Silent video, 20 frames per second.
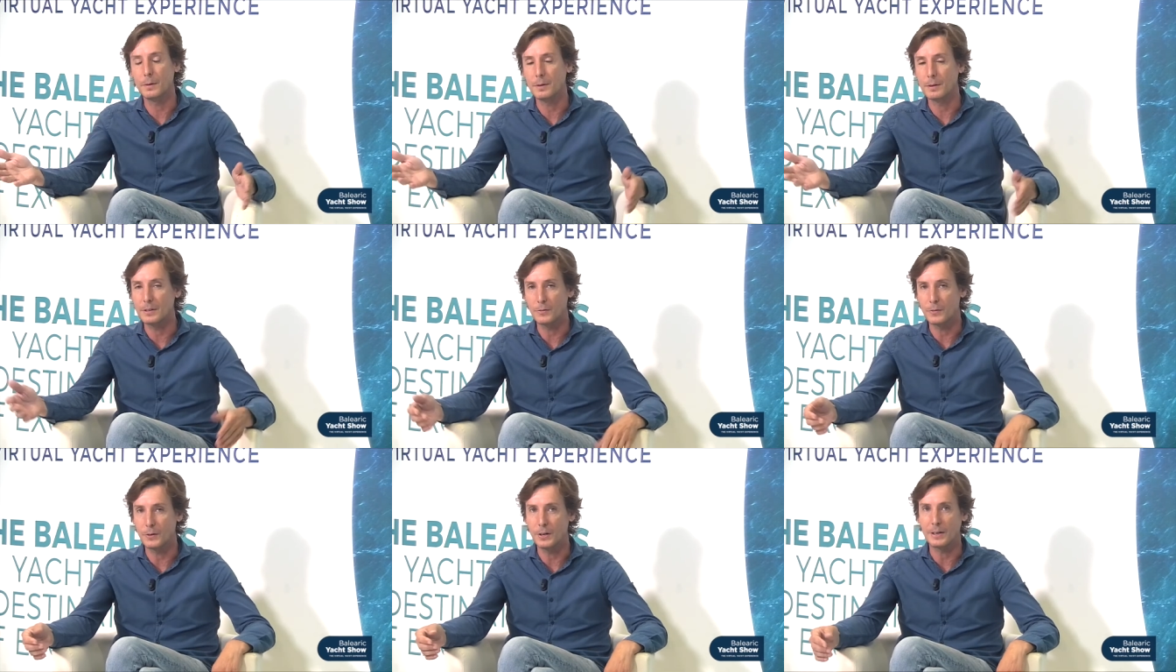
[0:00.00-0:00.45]

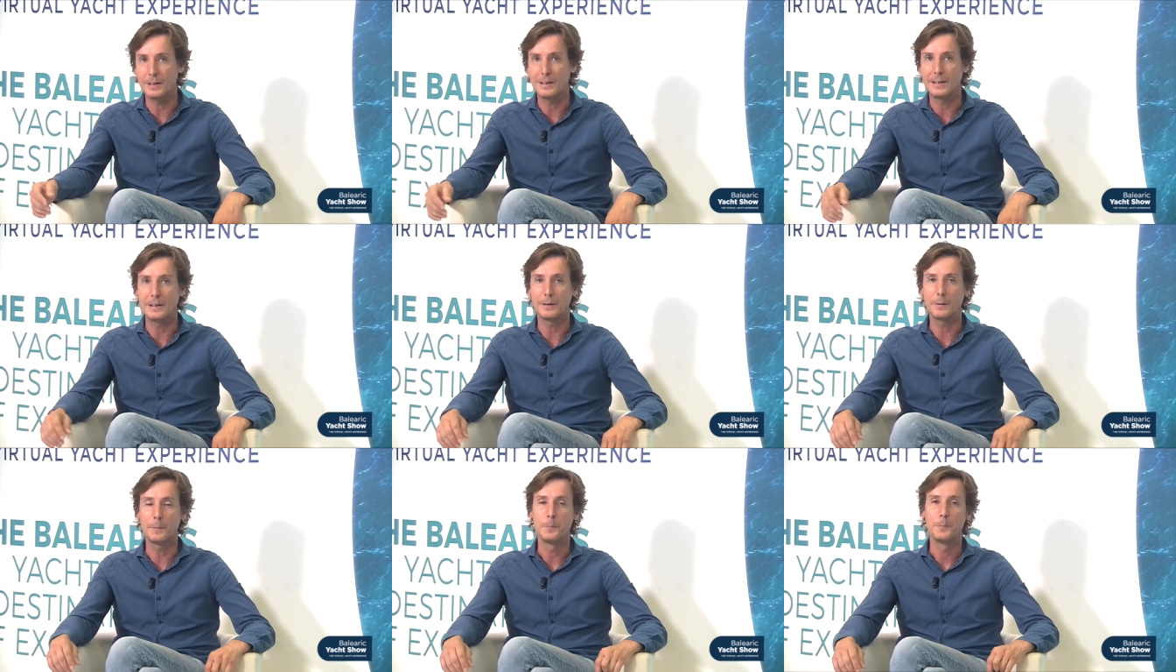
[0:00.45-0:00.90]
it's very
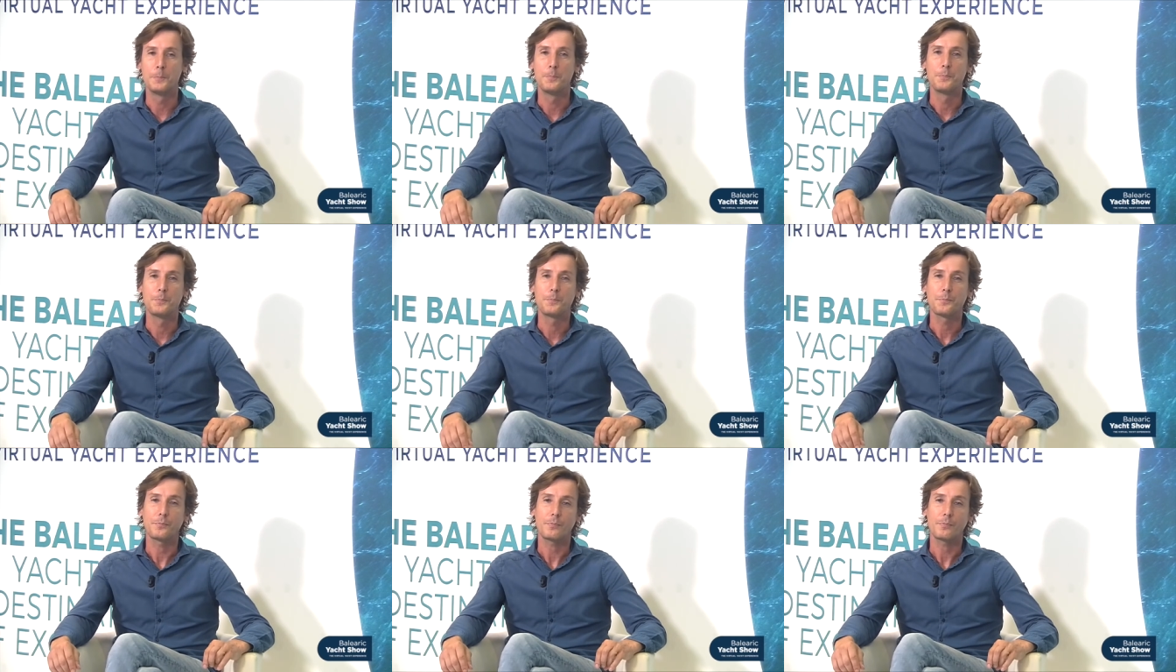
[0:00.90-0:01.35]
clear.
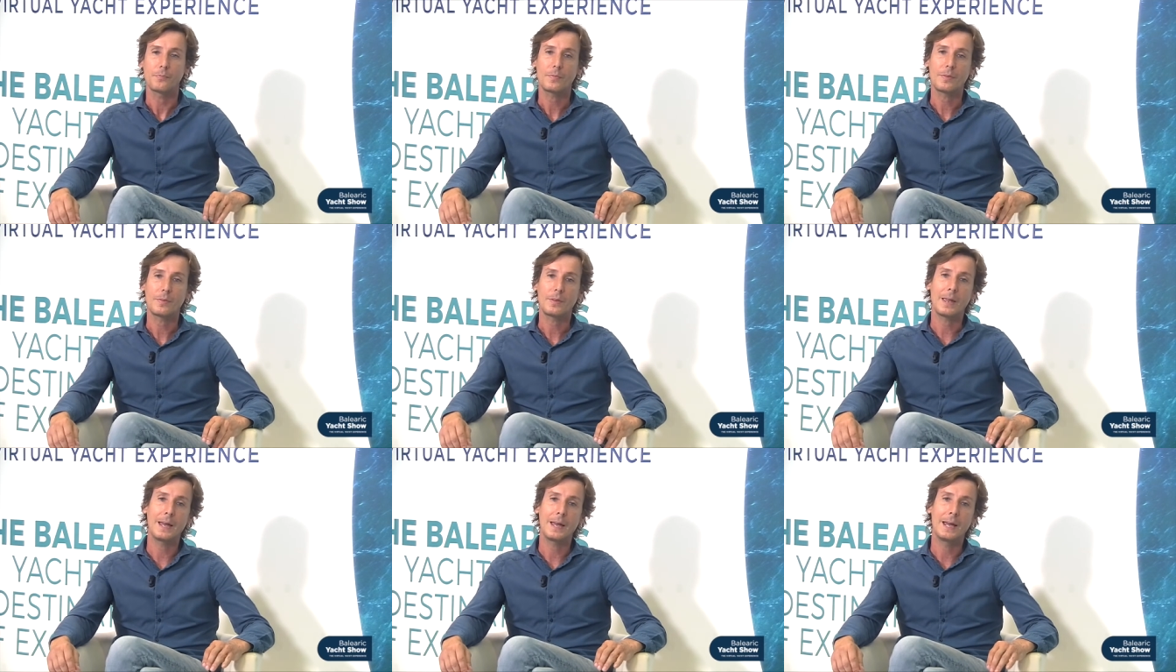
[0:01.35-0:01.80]

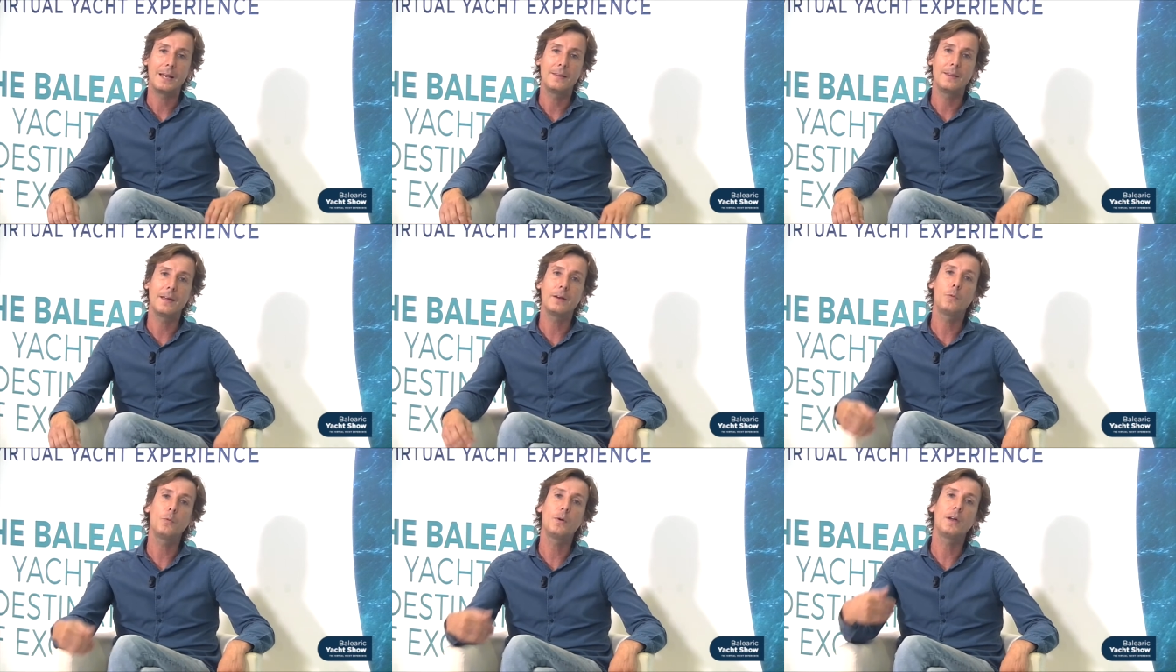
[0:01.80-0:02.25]
And
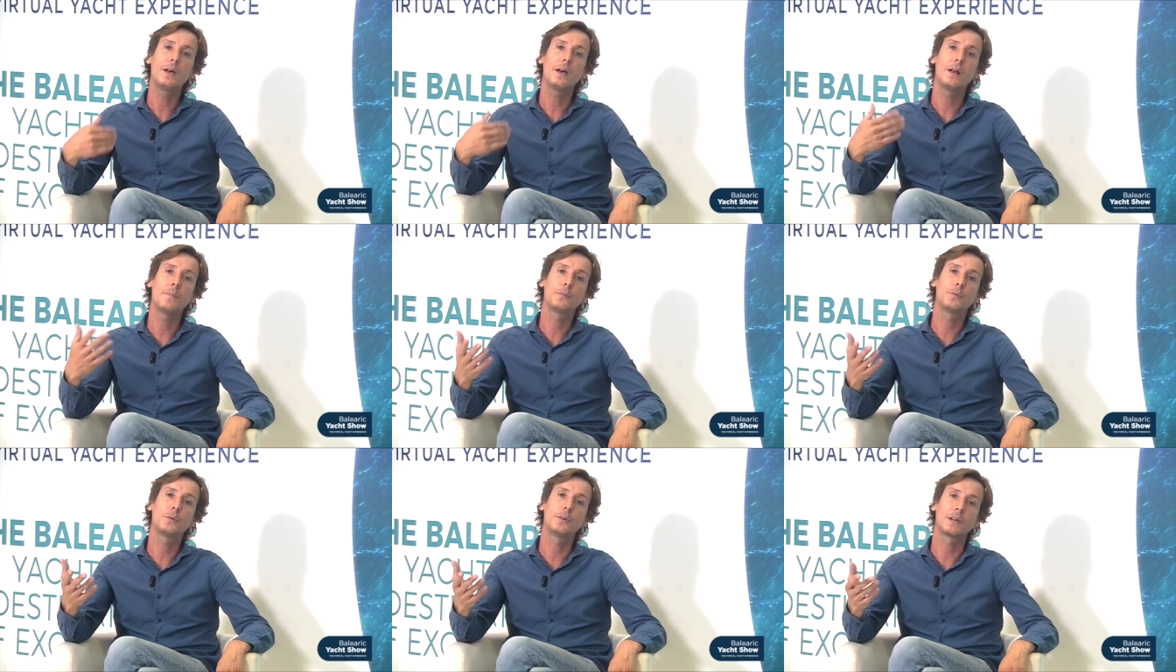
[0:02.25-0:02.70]
then we
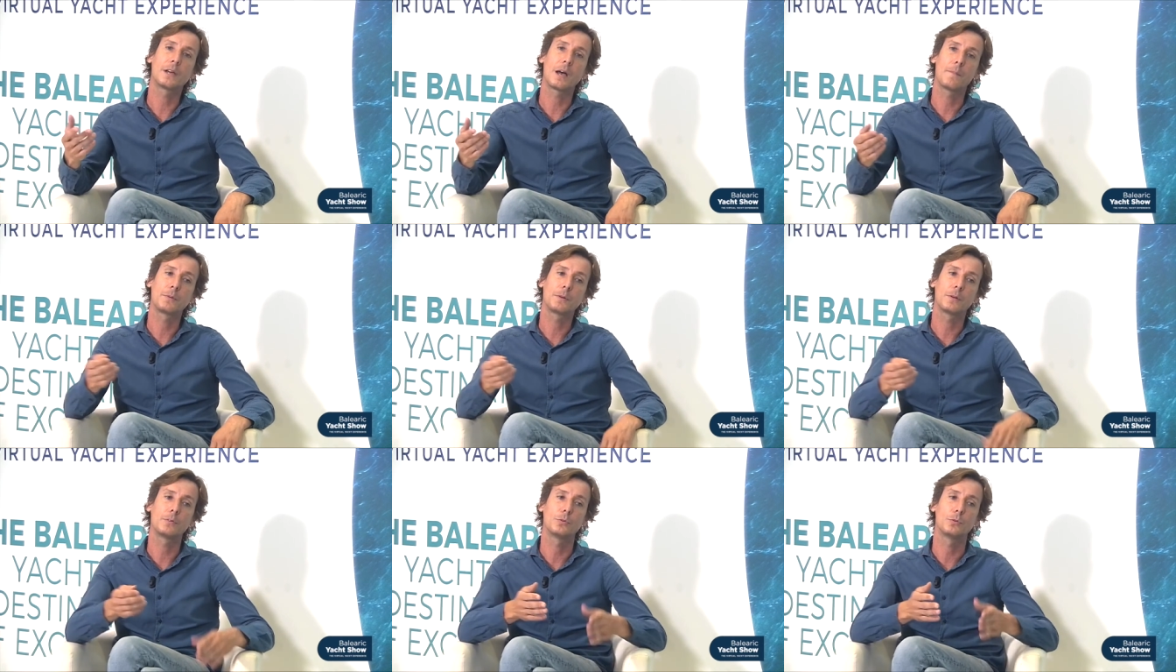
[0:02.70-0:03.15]
help to the
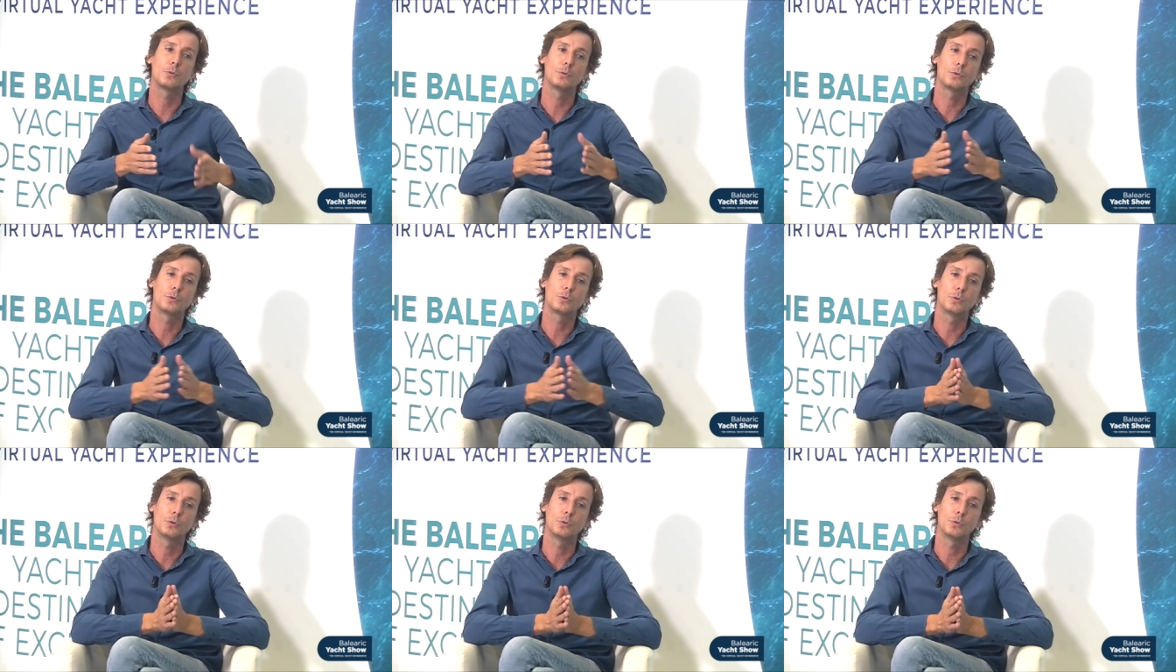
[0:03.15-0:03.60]
captain to,
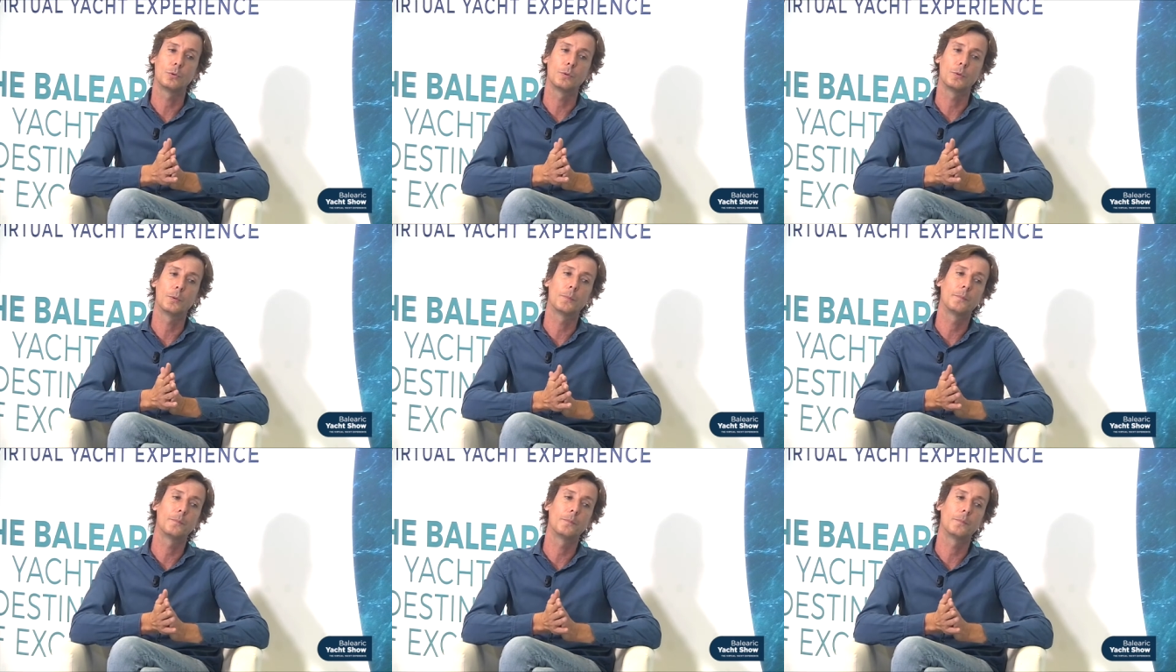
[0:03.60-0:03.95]
to,